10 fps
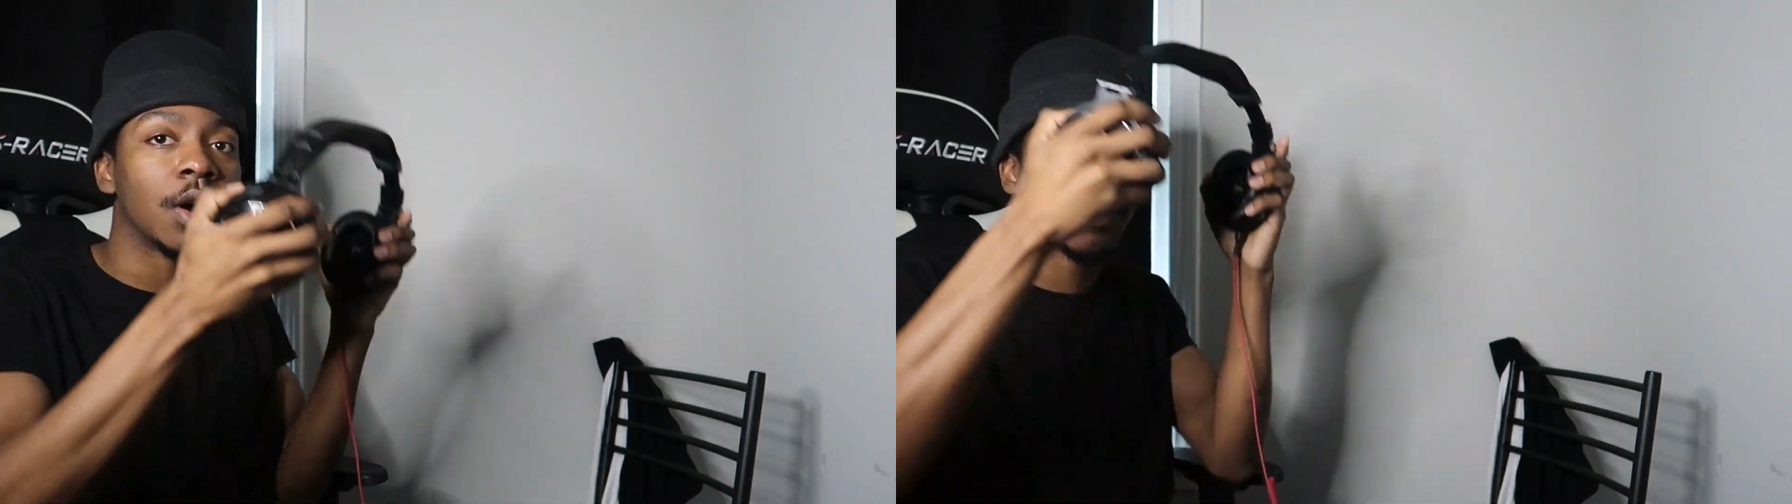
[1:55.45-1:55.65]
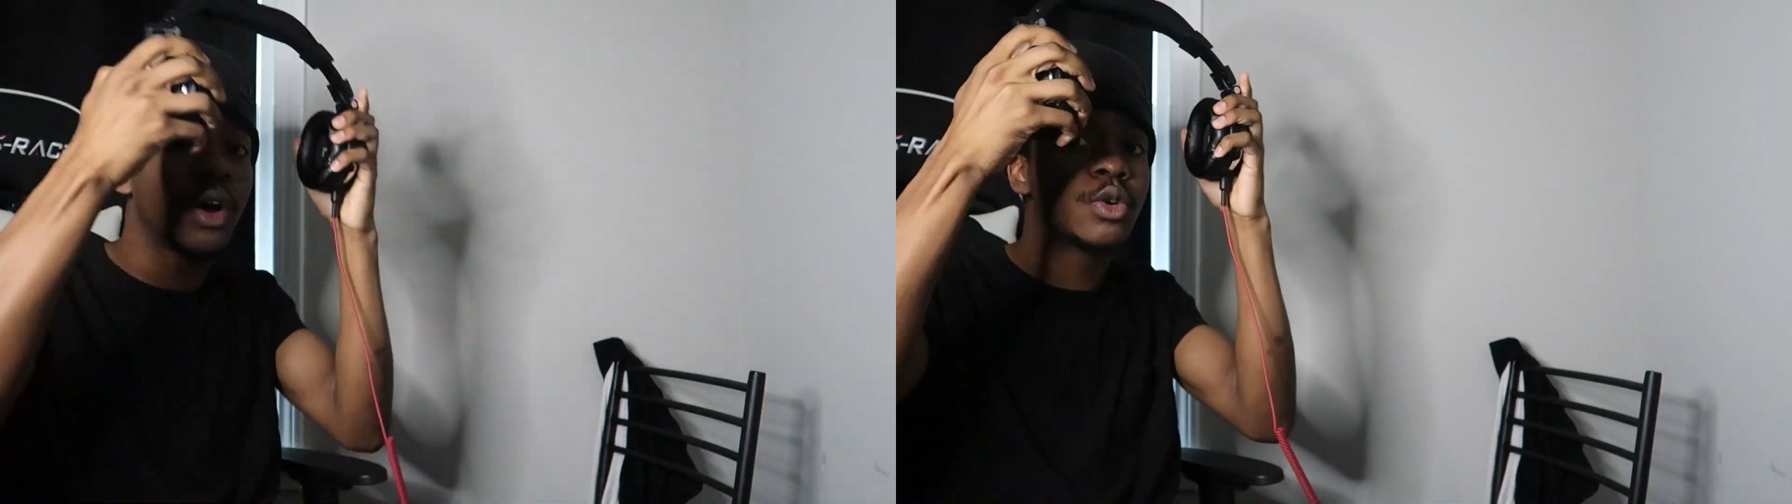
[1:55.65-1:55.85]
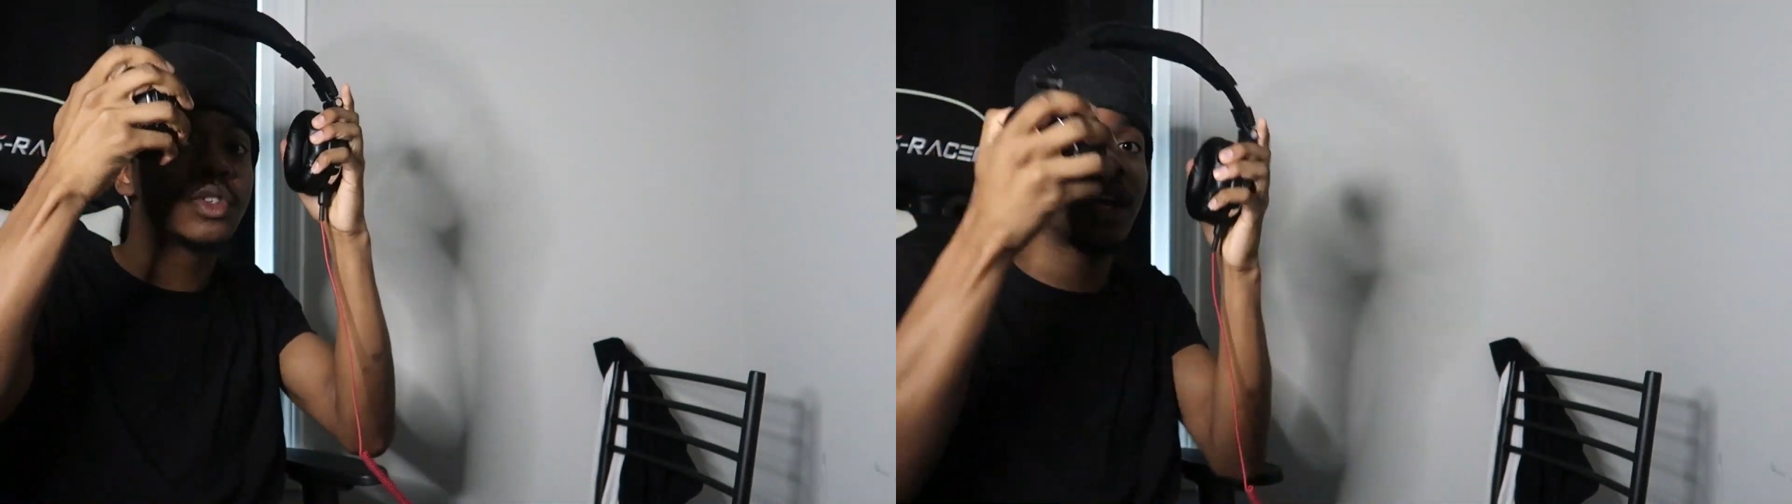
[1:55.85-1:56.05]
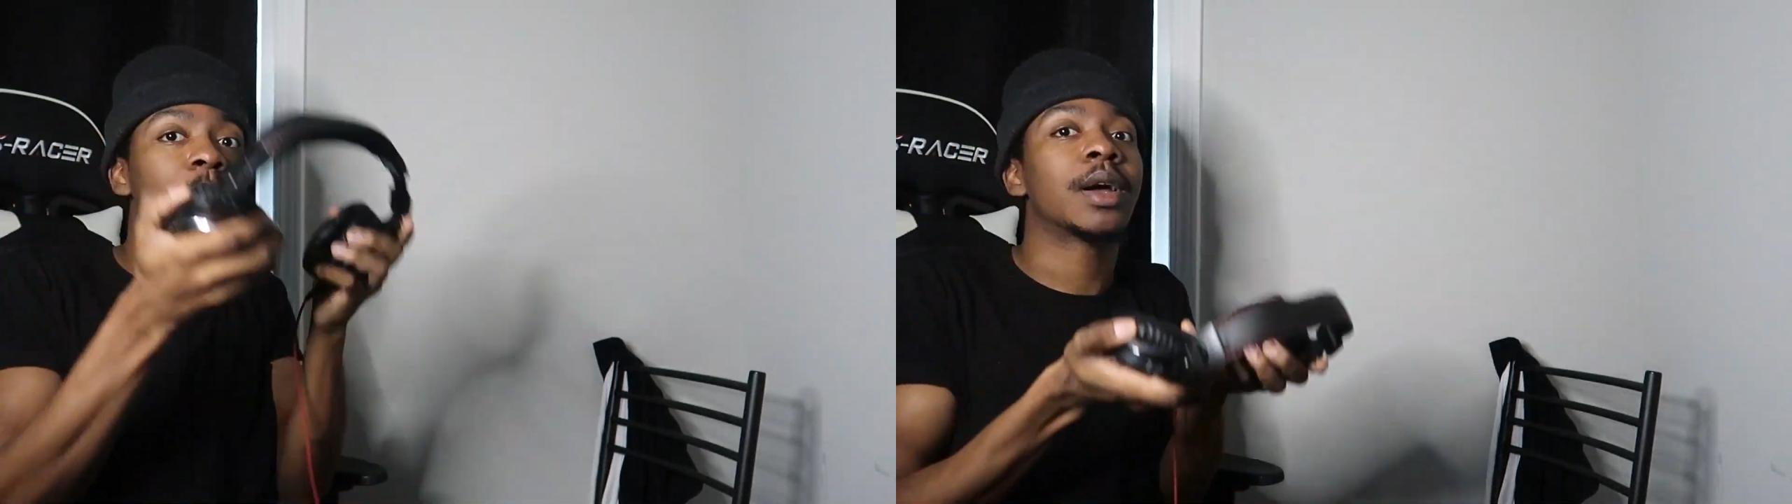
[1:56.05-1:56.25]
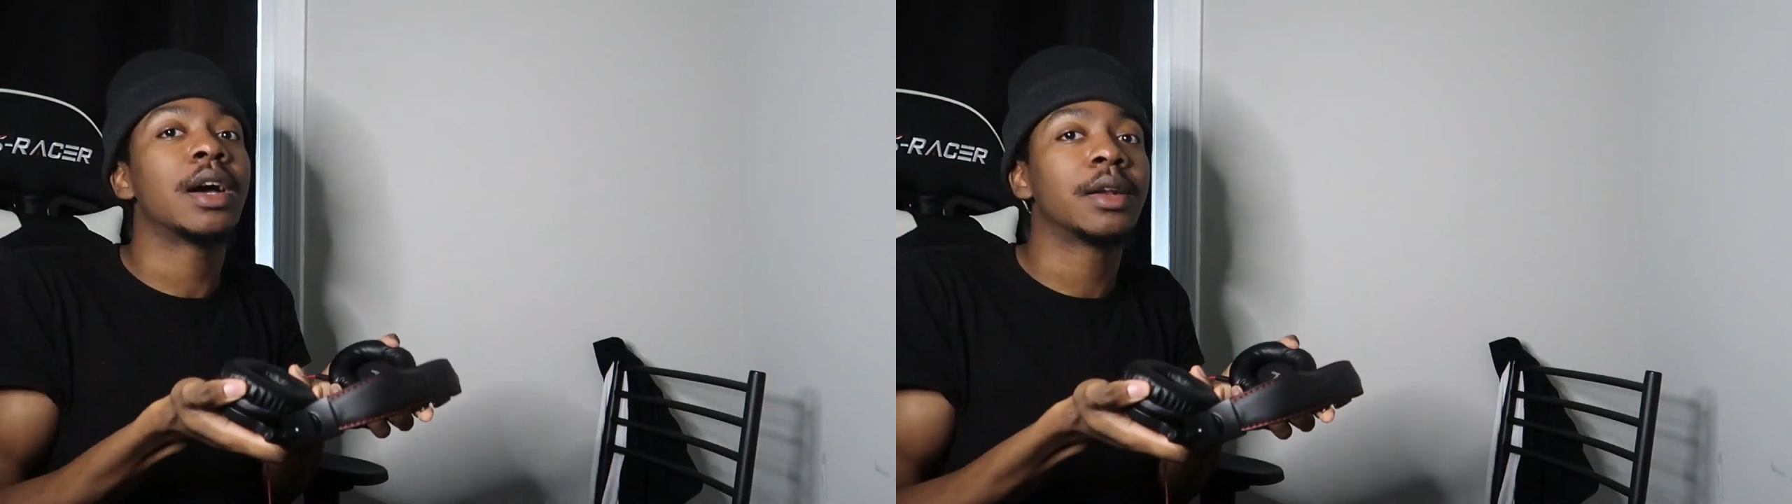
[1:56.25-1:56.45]
on my own
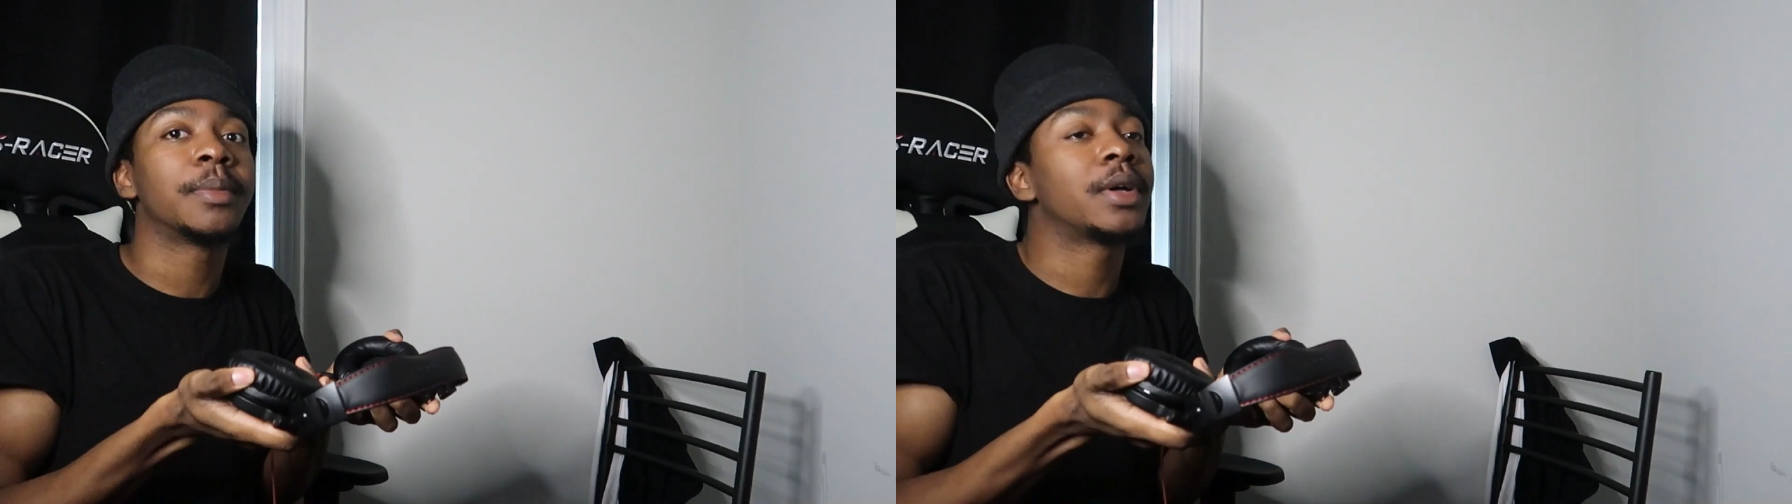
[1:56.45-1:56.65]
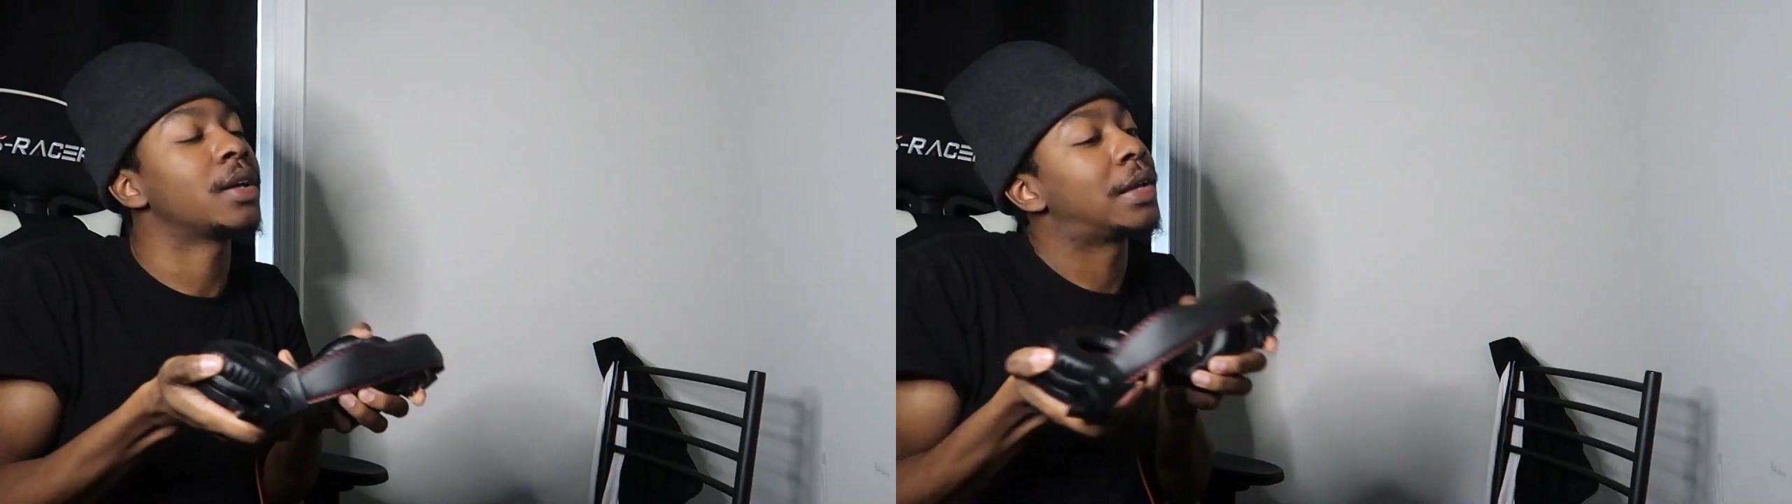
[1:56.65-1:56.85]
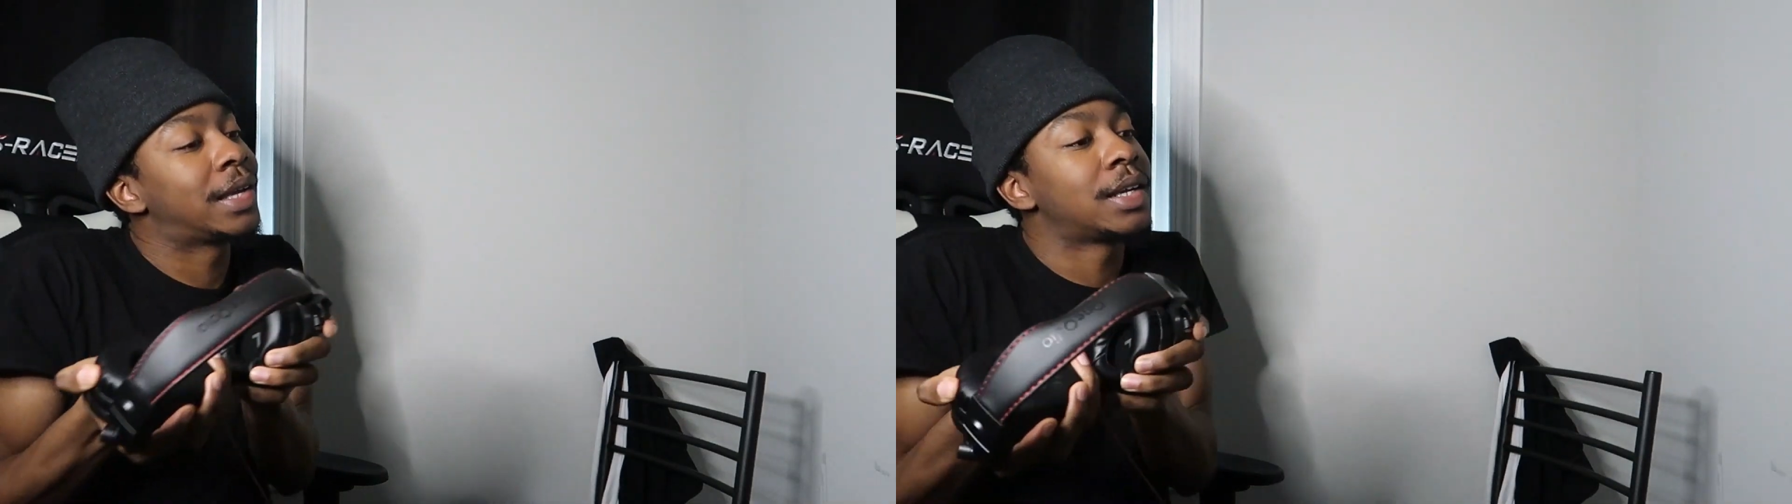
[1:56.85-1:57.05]
time, kind of, but